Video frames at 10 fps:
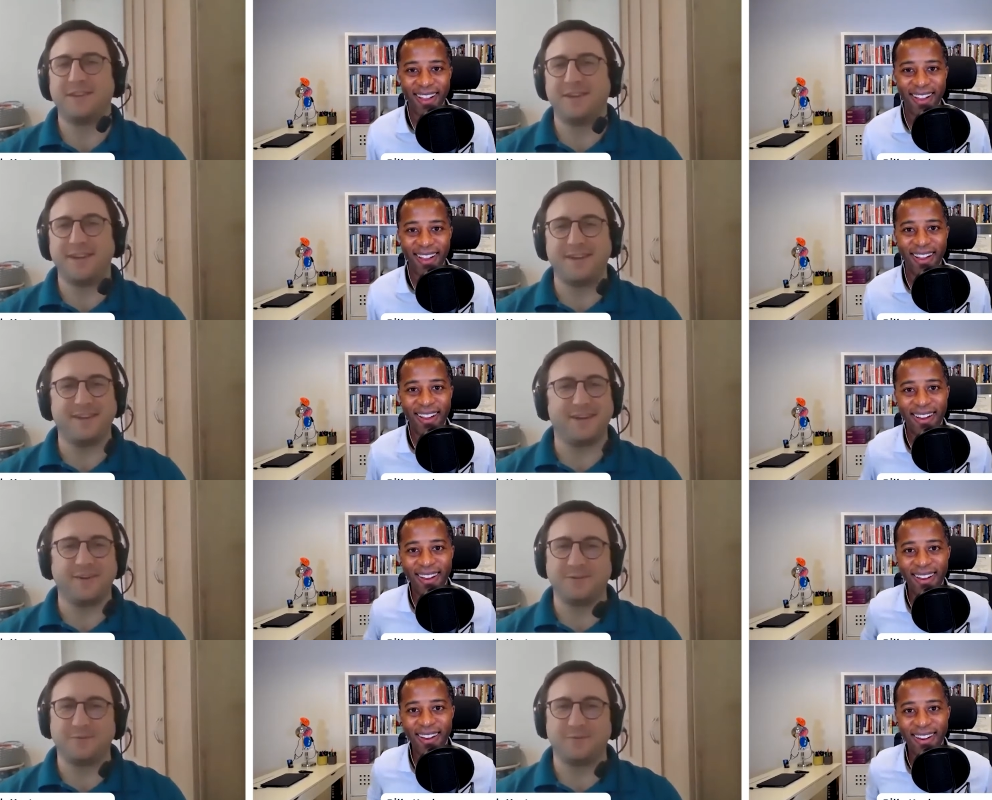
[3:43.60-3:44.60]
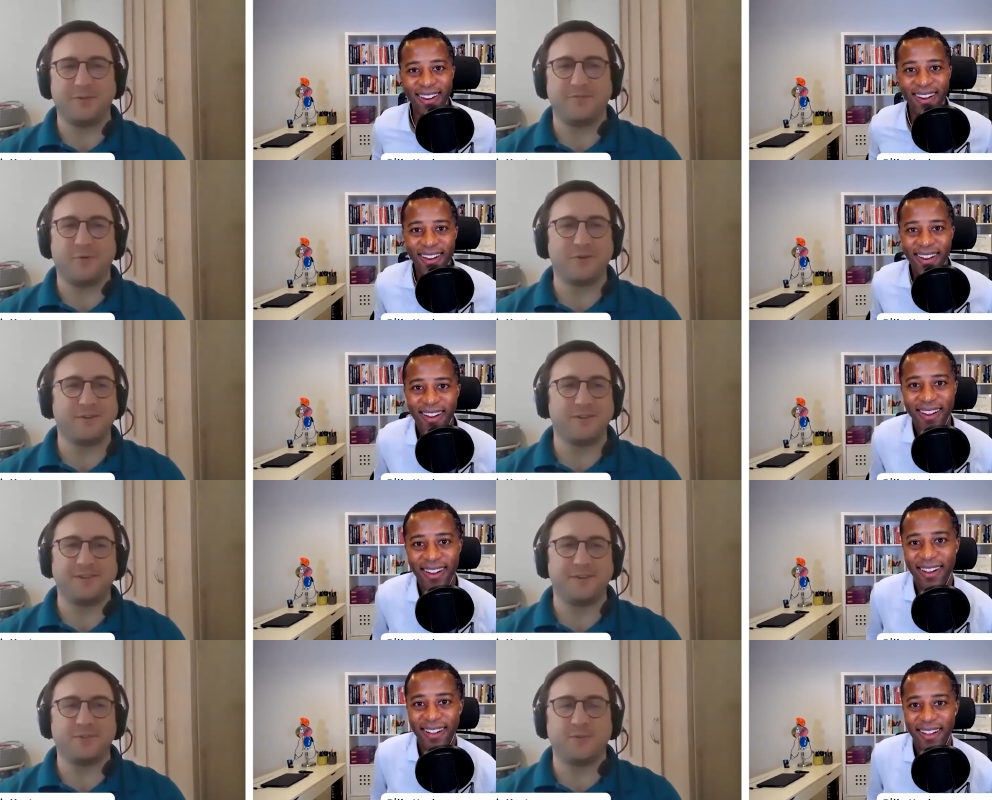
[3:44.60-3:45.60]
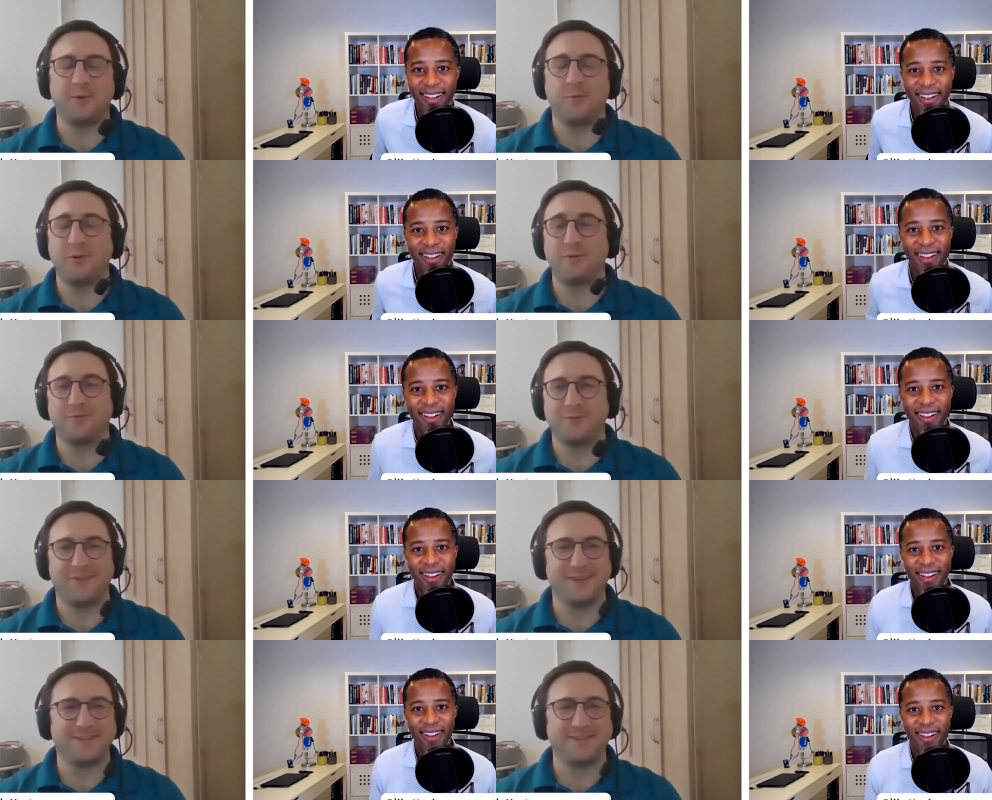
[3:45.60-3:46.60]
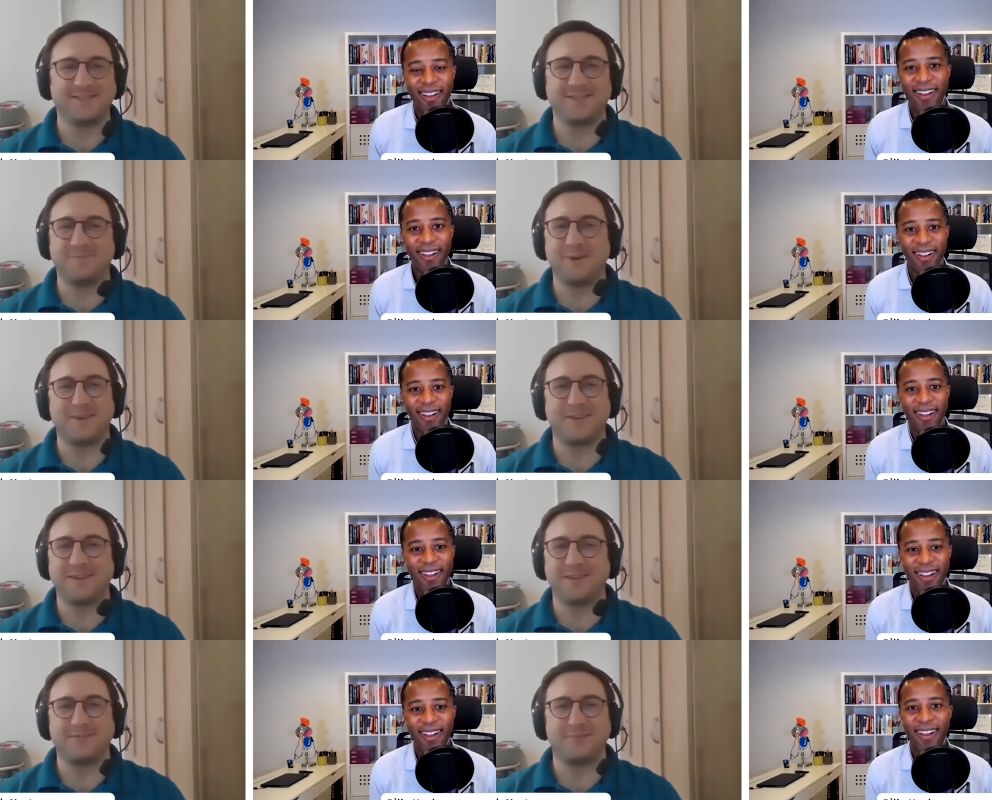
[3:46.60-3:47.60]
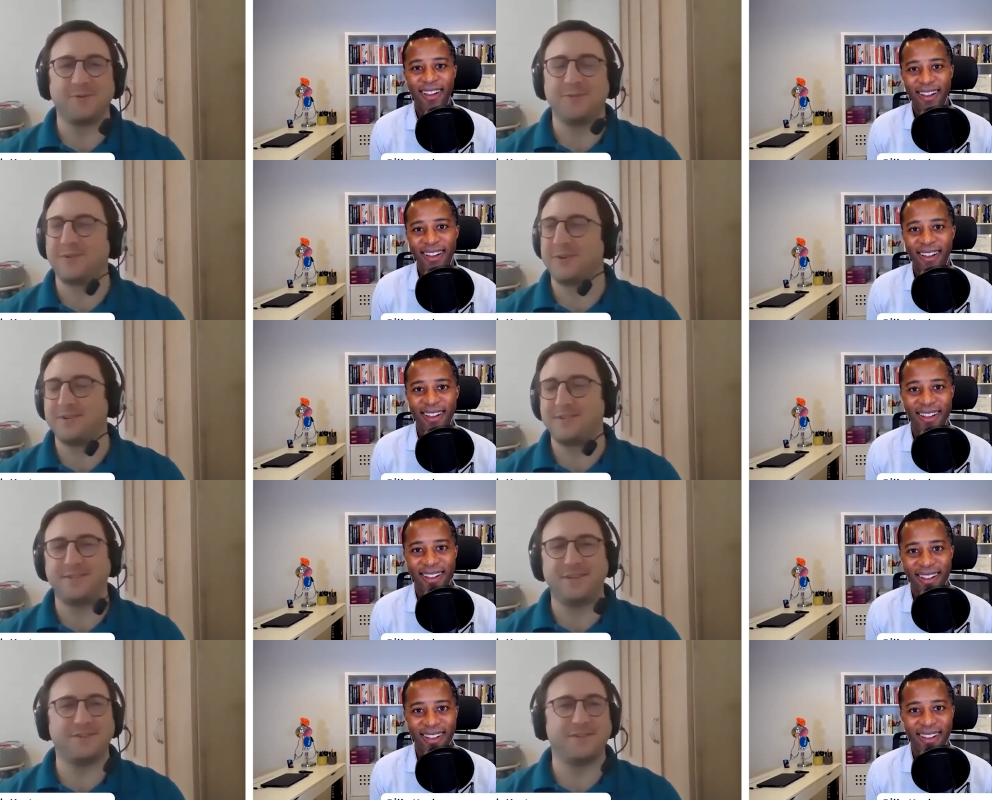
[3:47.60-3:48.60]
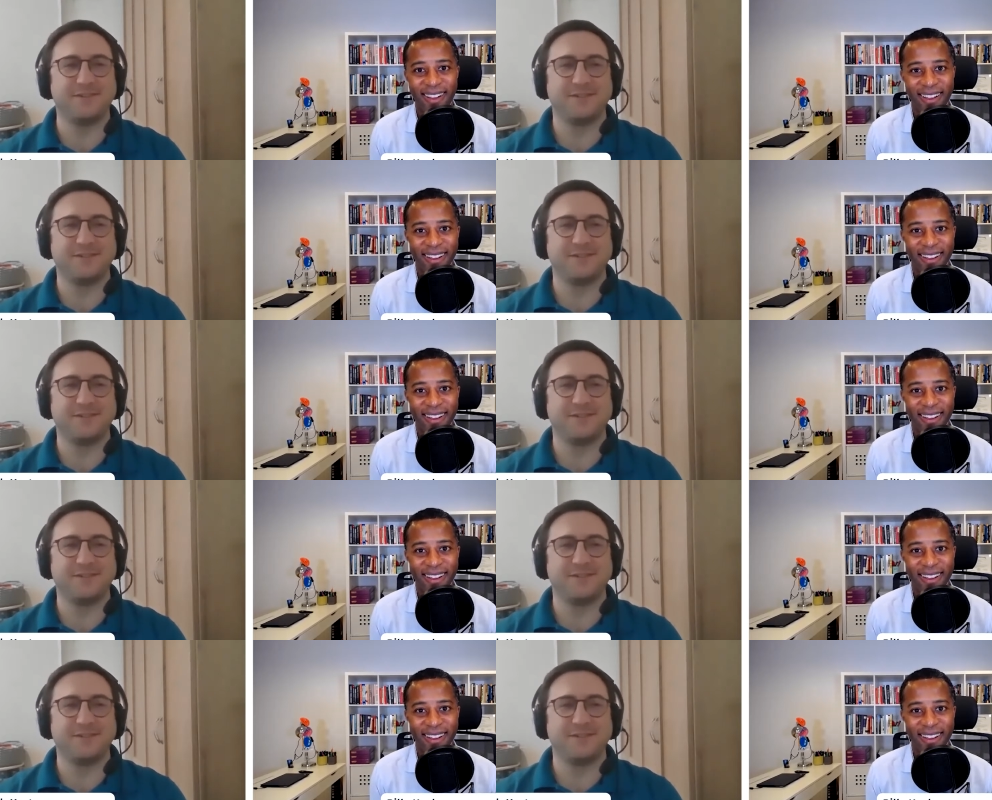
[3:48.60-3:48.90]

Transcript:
Speaker 1: And I was really fortunate to hear so many wonderful things about my kids from all the various teachers